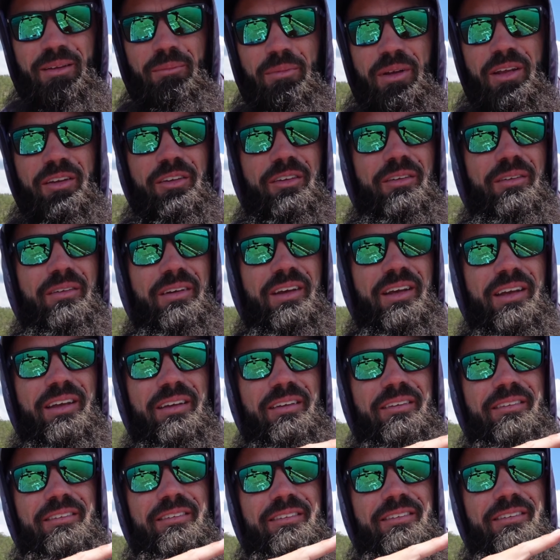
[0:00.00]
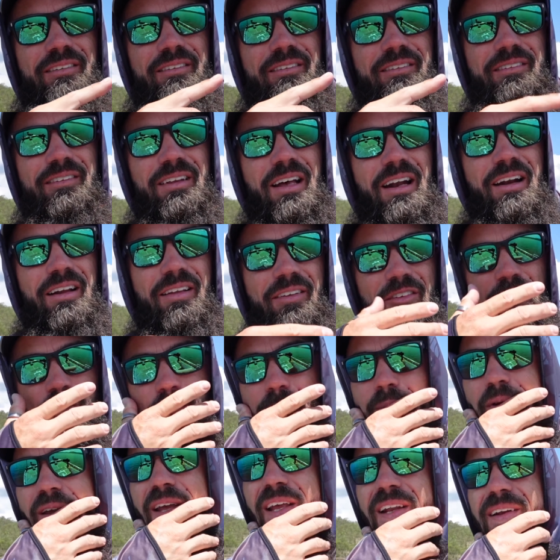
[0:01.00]
been doing is started at the
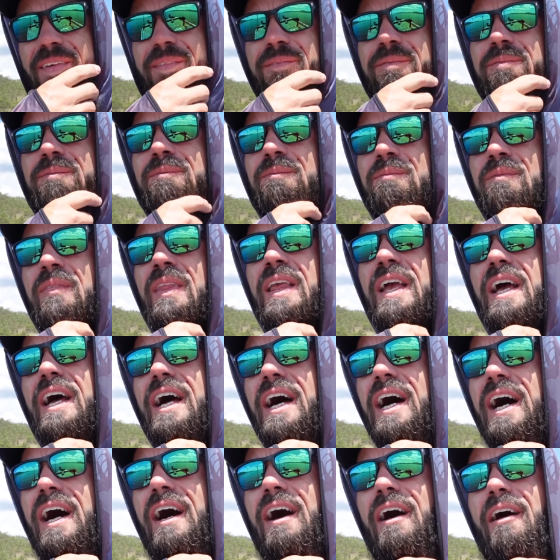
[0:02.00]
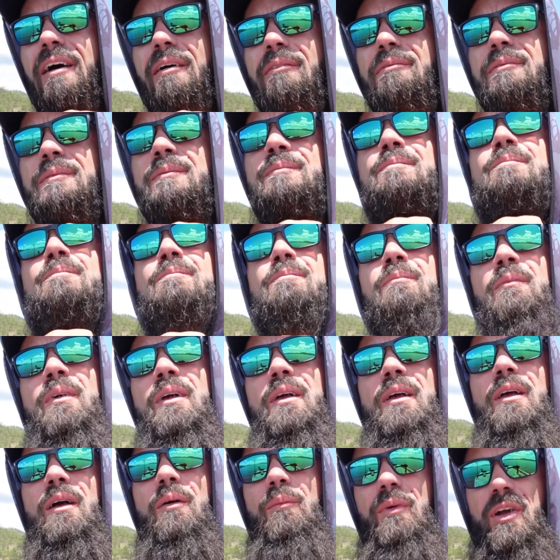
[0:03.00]
spit,
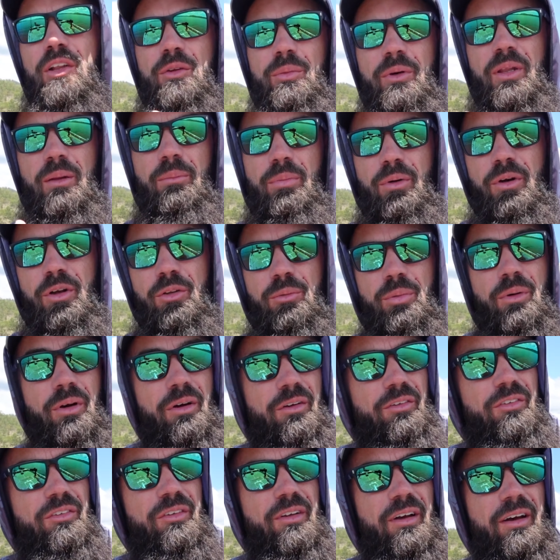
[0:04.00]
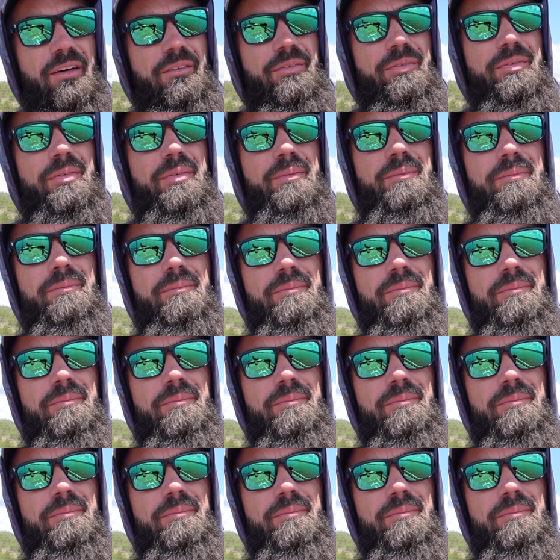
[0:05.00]
went to where the birds were and stuff,